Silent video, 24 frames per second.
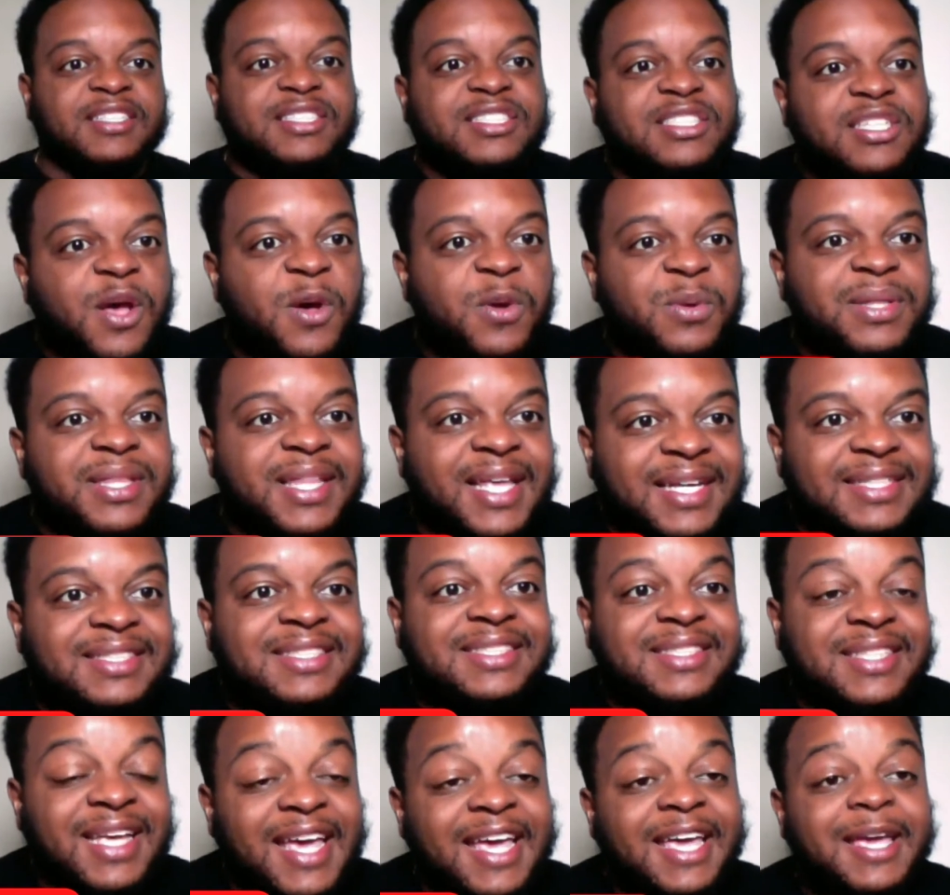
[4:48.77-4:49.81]
So
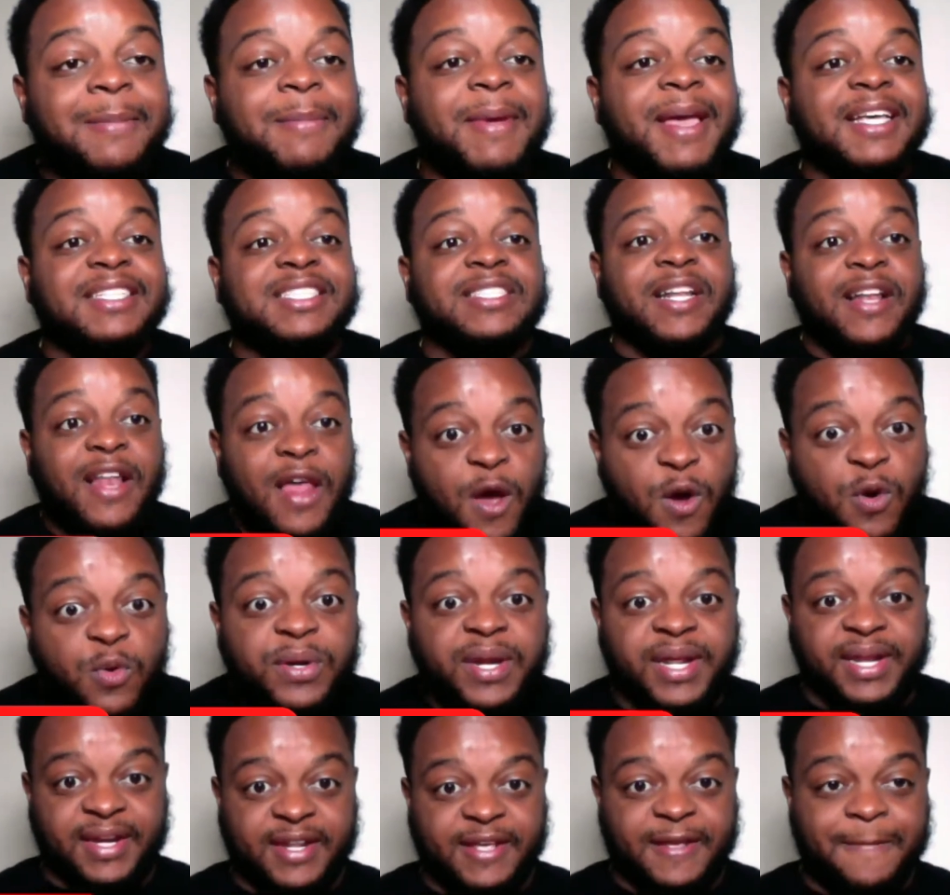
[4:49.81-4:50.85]
this team is
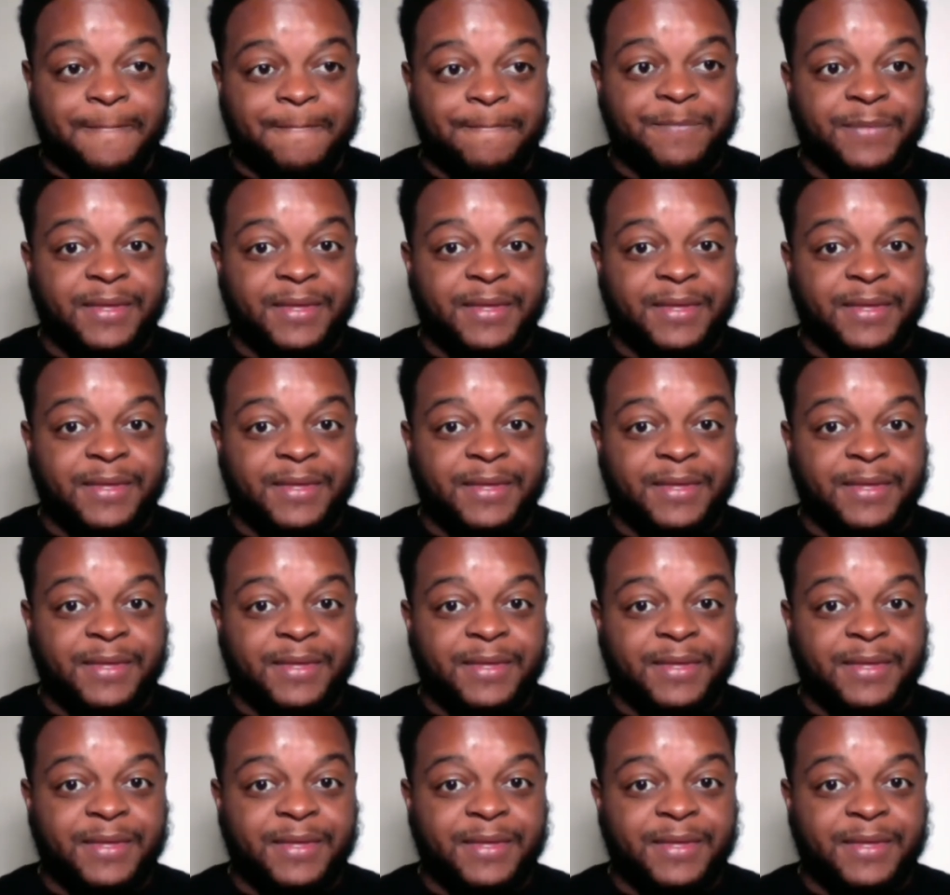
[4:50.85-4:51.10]
loaded.